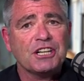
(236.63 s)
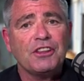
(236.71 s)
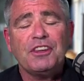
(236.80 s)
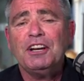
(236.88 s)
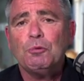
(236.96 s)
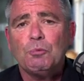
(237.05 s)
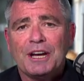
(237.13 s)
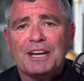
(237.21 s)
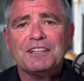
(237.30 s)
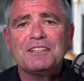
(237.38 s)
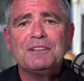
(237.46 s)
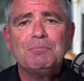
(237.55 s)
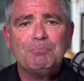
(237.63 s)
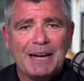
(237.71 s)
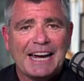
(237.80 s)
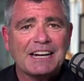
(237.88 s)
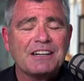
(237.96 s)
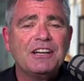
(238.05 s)
and then it went
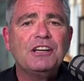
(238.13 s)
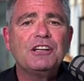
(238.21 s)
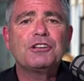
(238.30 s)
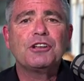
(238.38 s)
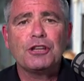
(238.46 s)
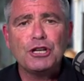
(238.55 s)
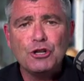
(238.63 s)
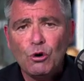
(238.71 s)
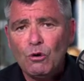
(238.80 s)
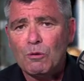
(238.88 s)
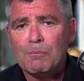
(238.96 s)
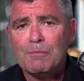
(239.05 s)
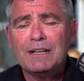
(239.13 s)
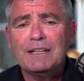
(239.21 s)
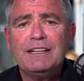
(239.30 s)
back to the norm.